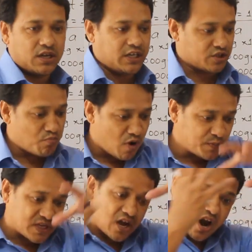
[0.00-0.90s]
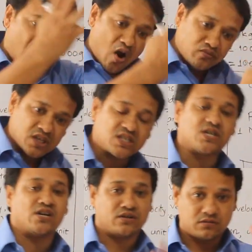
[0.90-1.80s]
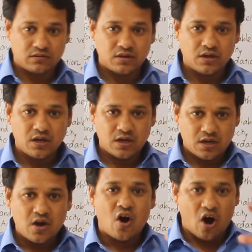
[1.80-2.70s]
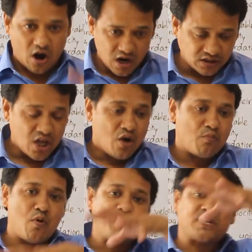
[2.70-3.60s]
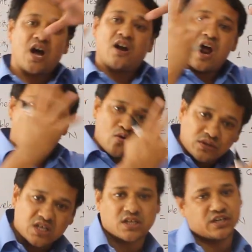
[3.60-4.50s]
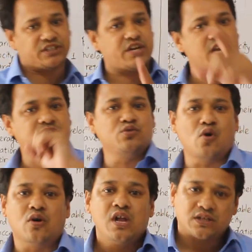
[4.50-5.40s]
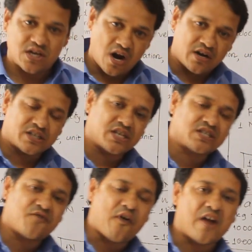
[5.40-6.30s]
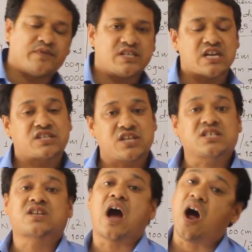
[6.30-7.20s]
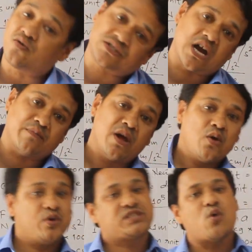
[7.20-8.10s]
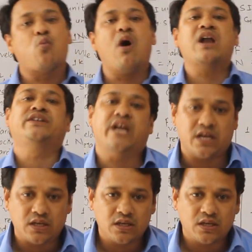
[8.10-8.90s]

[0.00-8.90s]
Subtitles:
It moves around the sun. Earth moves around the sun. It takes 365 days and 6 hour time. We say 1 day.